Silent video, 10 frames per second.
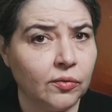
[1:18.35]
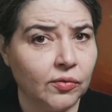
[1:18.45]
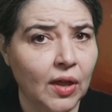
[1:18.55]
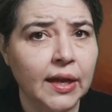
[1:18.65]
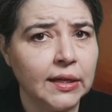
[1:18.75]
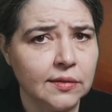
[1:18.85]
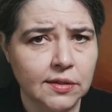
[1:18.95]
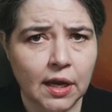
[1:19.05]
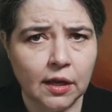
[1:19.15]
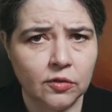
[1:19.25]
science
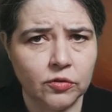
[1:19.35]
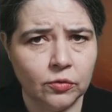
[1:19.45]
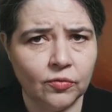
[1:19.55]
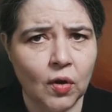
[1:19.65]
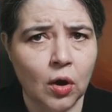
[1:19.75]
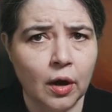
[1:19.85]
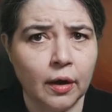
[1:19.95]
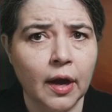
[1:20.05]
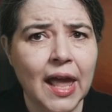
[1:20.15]
taken too far